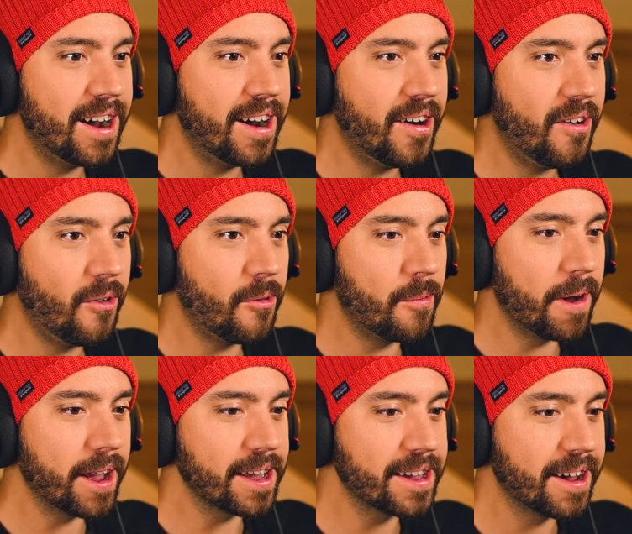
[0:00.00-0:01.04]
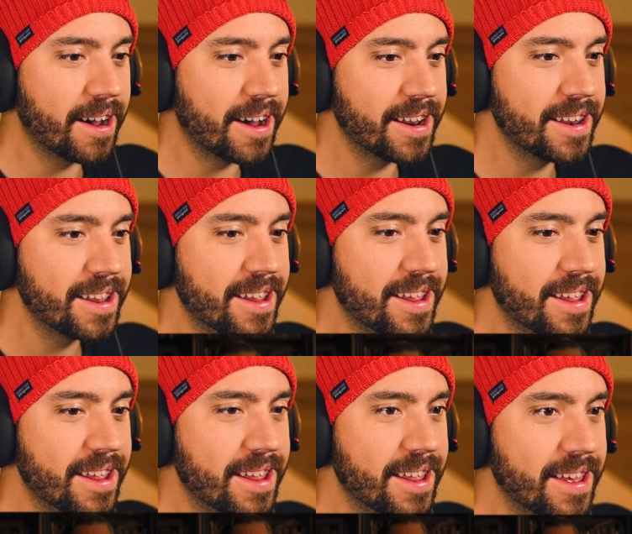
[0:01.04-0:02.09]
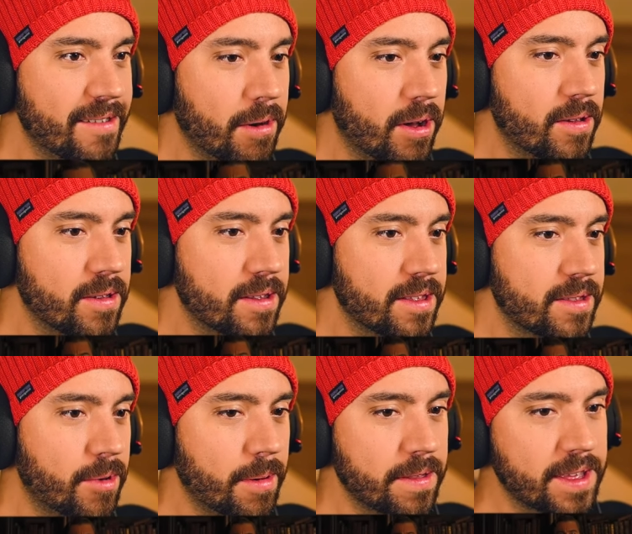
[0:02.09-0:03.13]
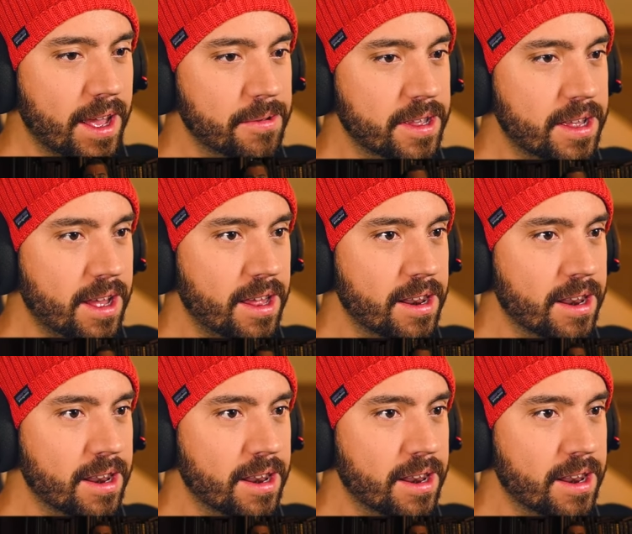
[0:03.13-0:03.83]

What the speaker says: Oh, my God. Well, what about the guy with the gun?